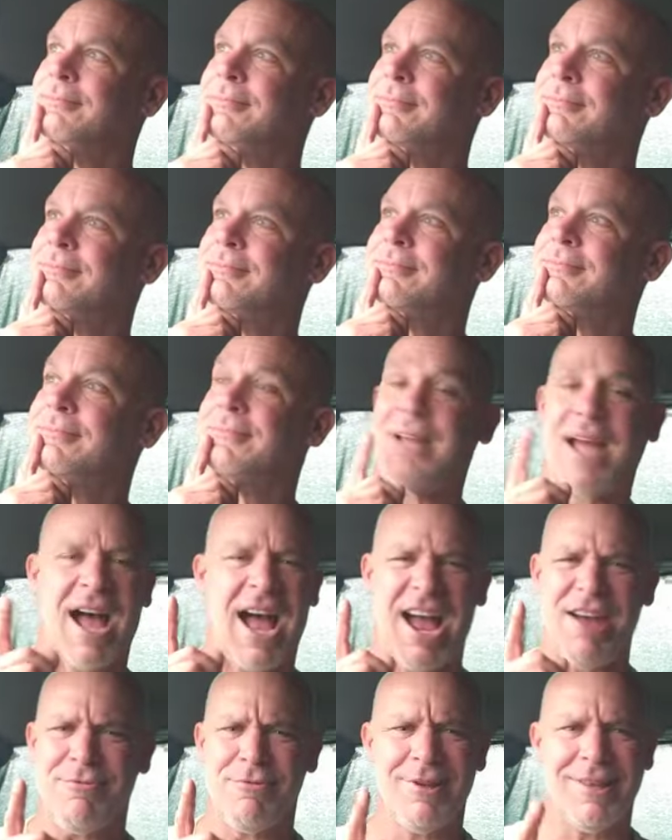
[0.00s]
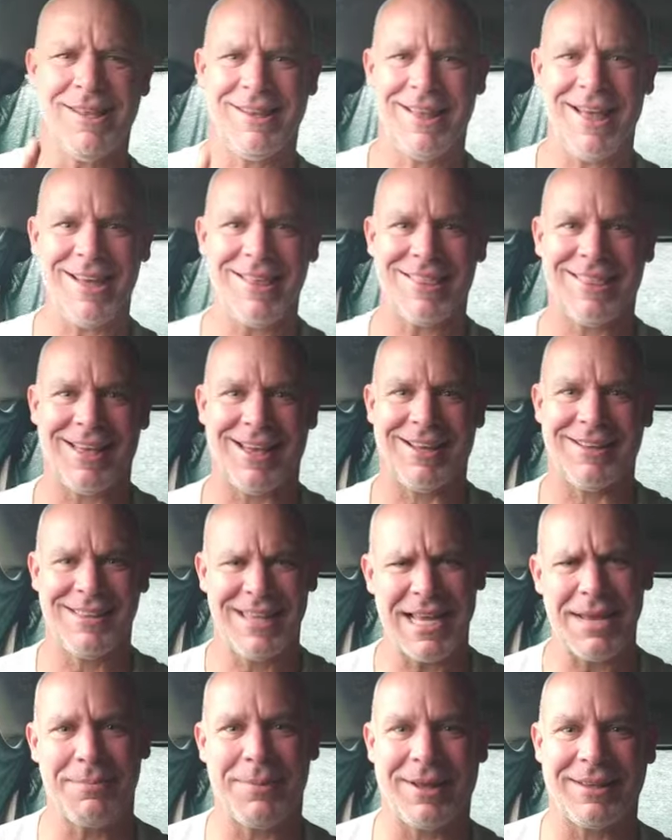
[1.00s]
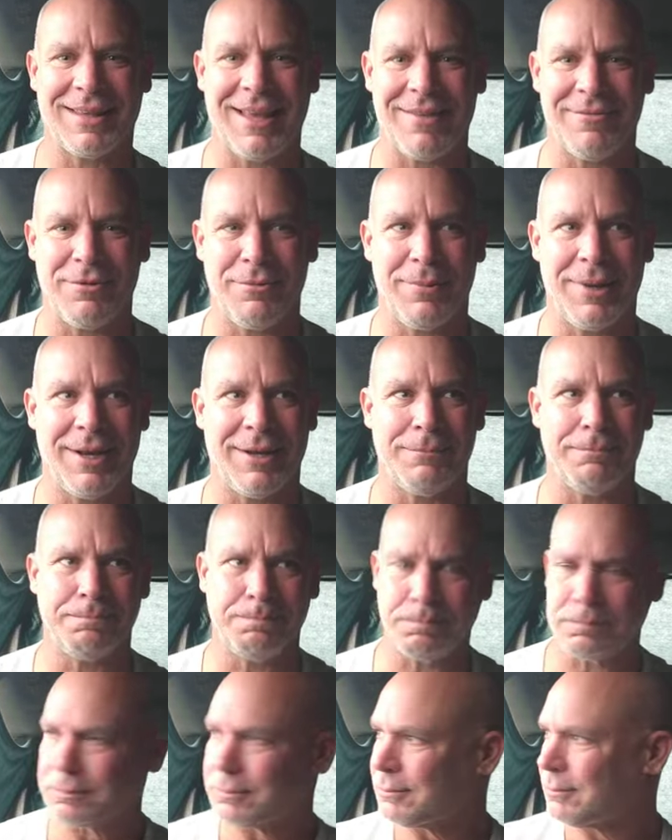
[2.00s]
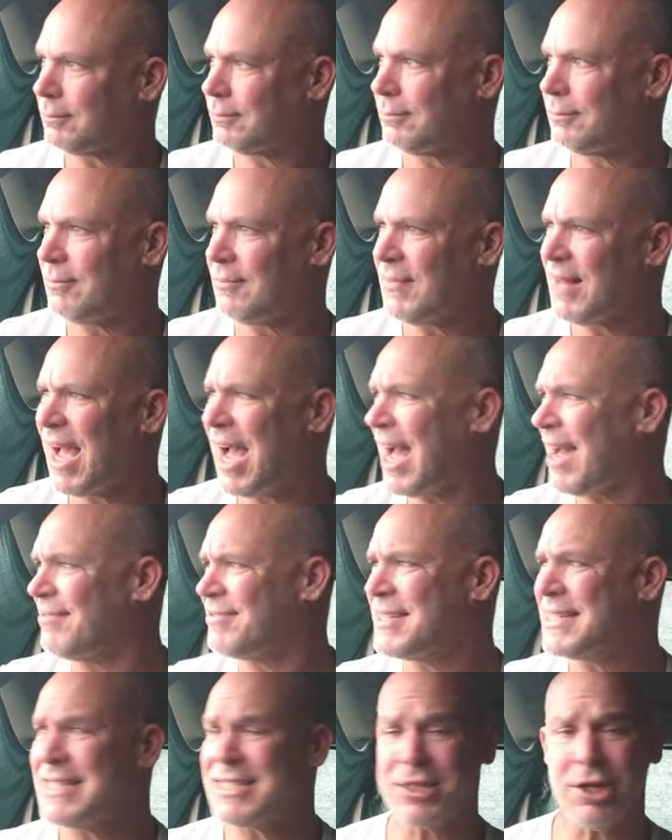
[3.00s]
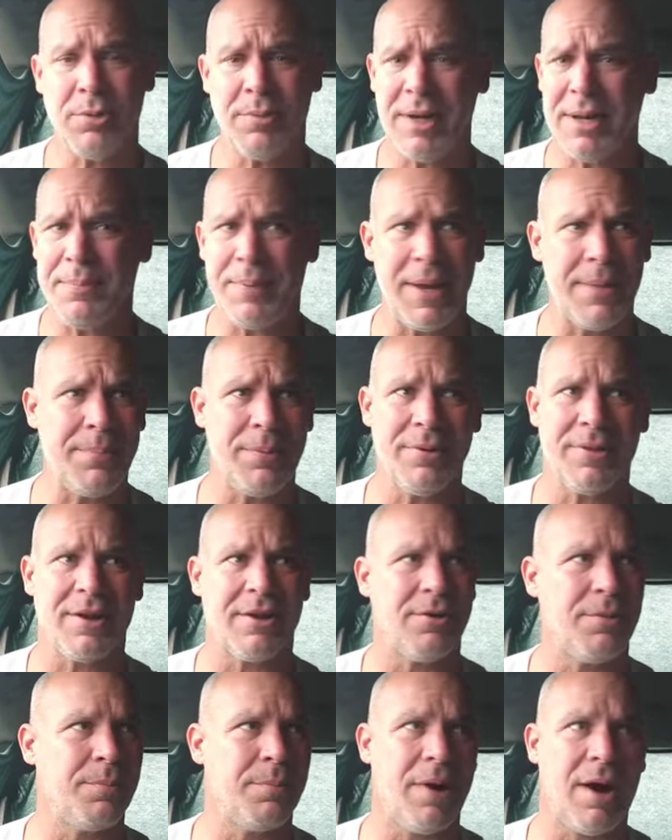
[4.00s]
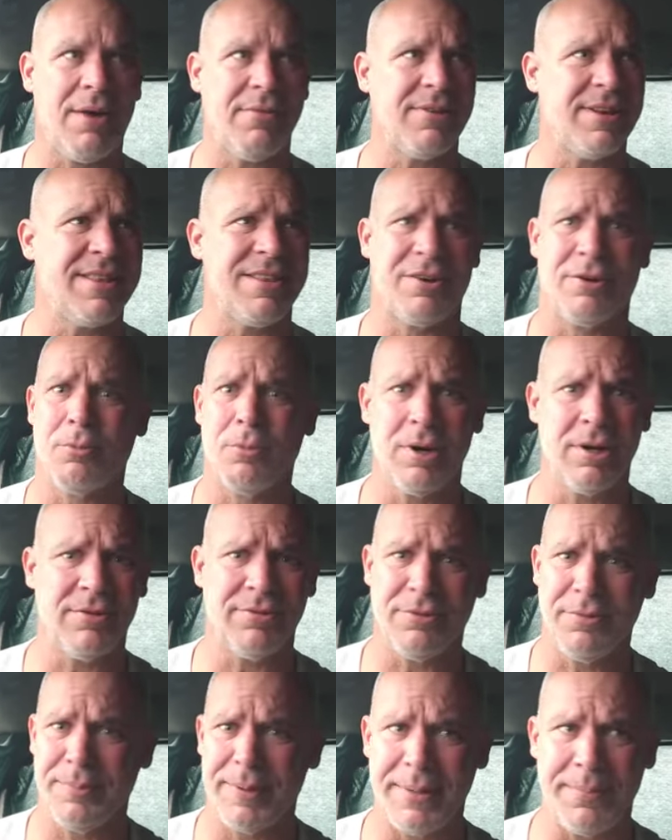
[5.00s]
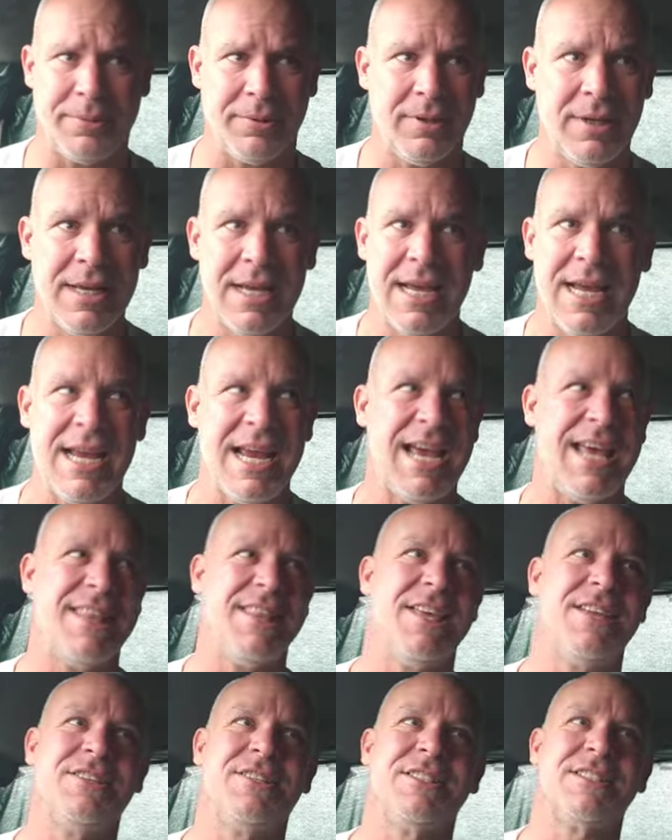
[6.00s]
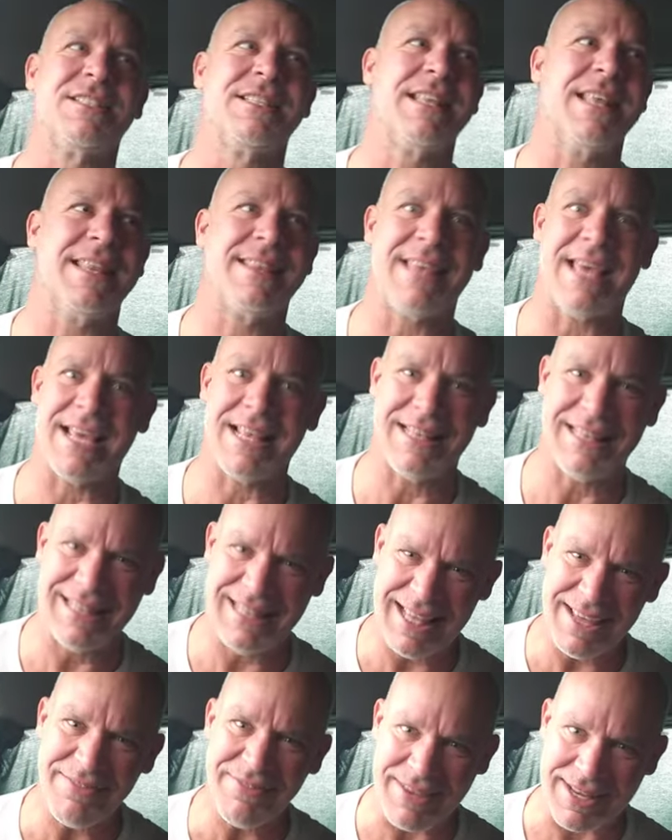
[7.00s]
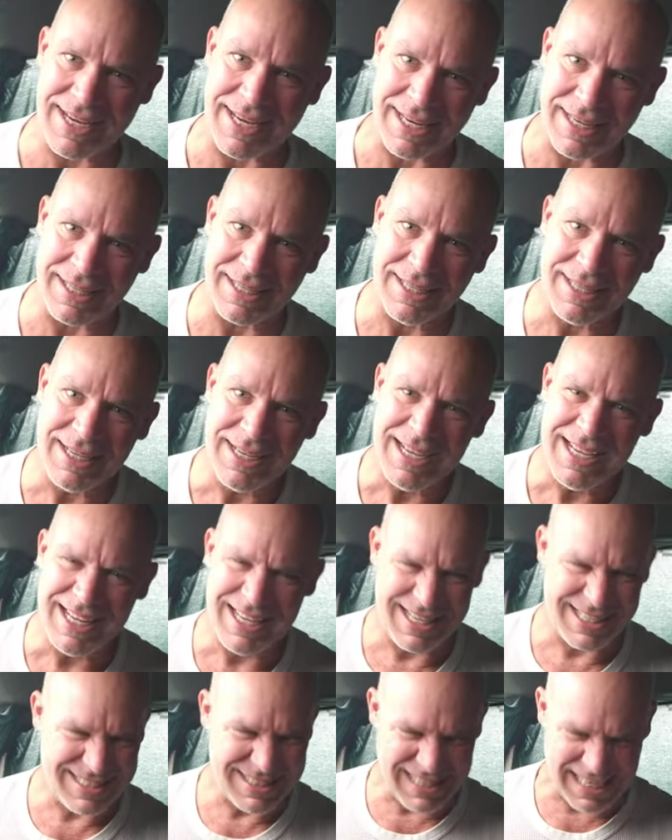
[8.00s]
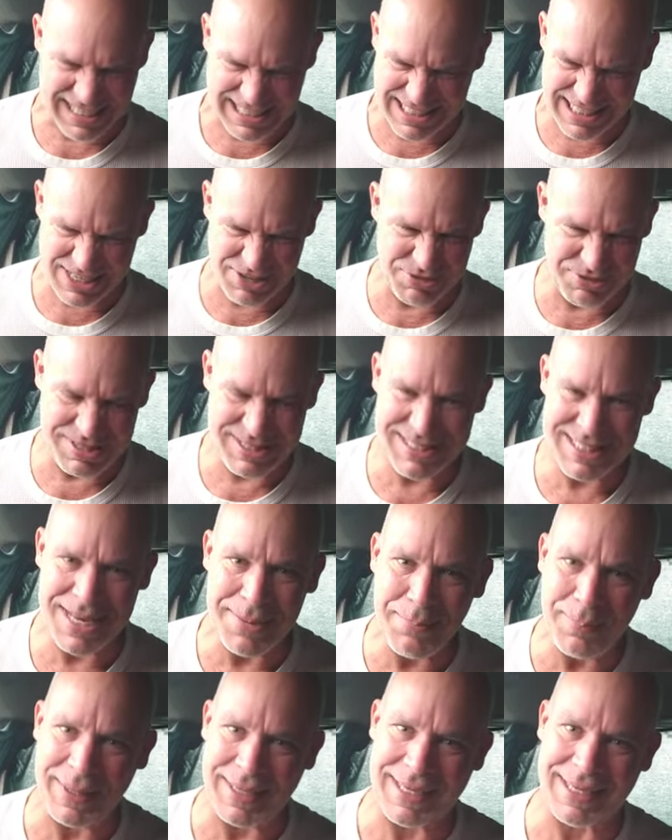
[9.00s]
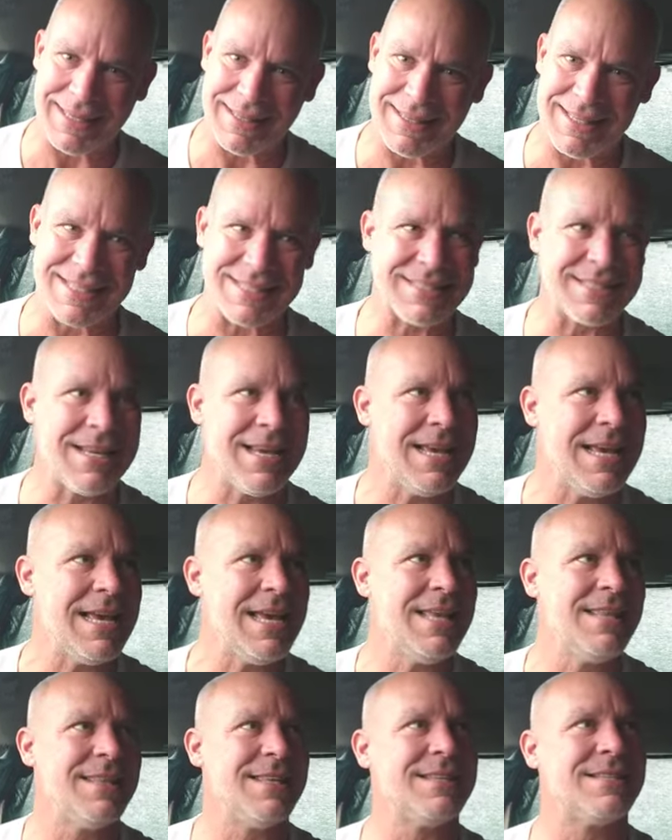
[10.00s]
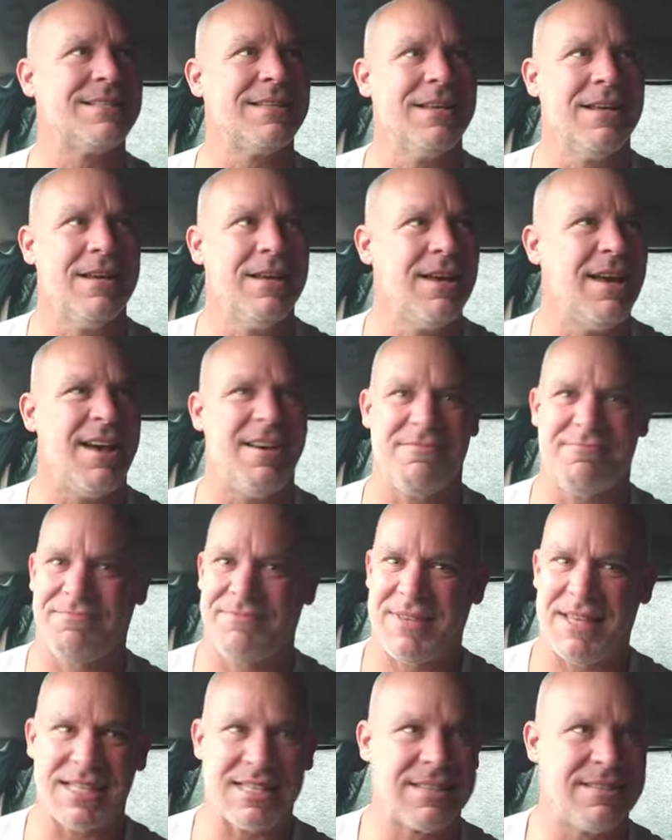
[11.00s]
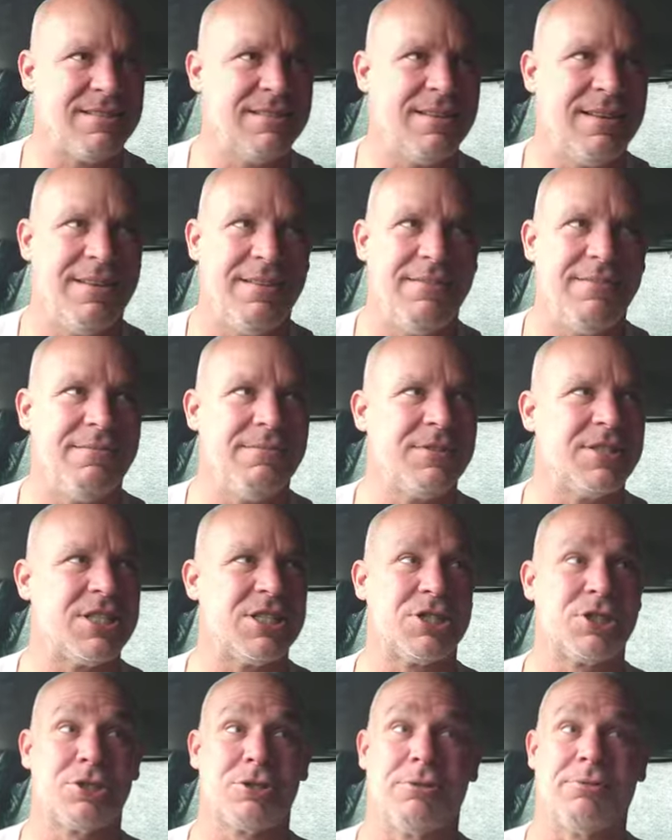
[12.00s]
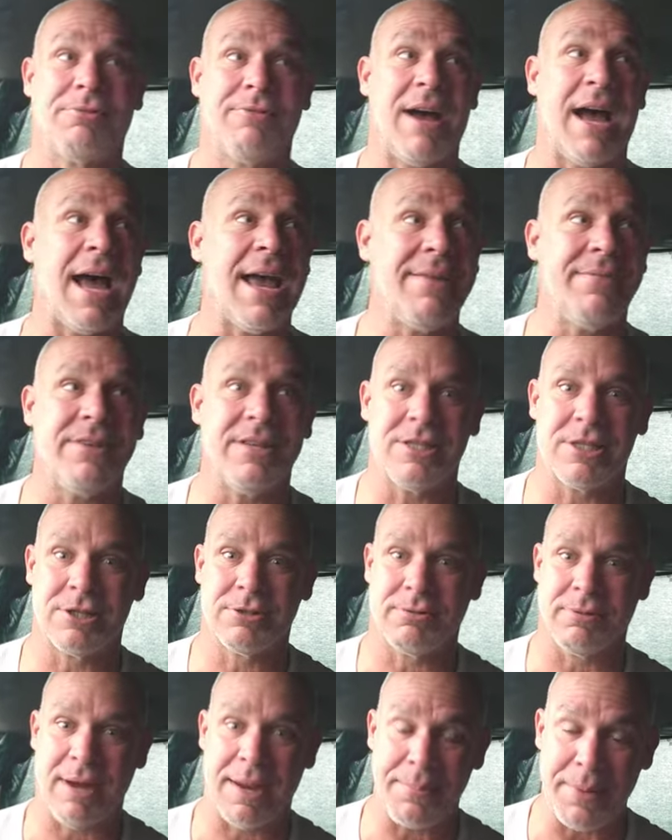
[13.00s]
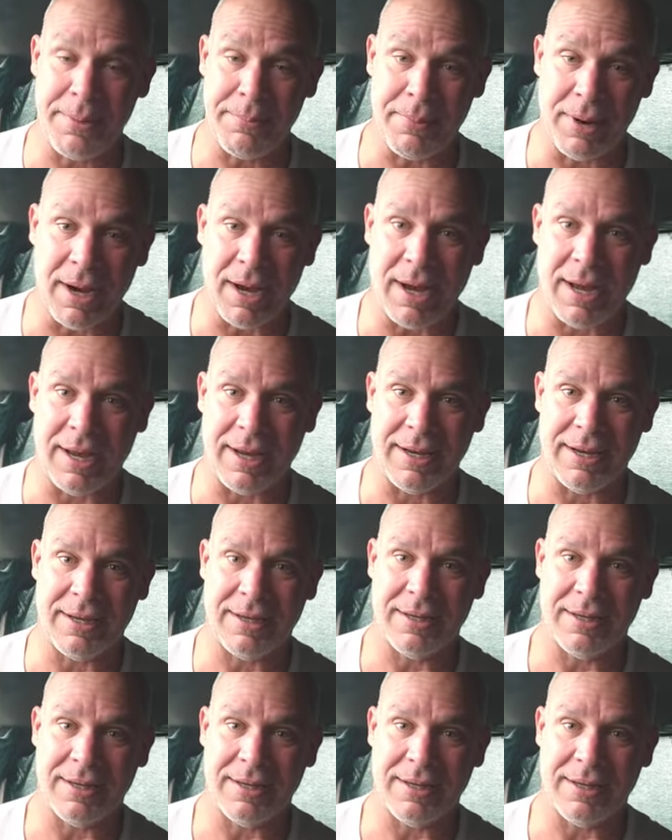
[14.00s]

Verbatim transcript: Hmm, I really like that. Think about that for a minute. I've seen so many people that are in poverty that are wonderful people, and they just, they live in it. And it's like you seep in it, this, this, of uh, this, just surviving, scraping by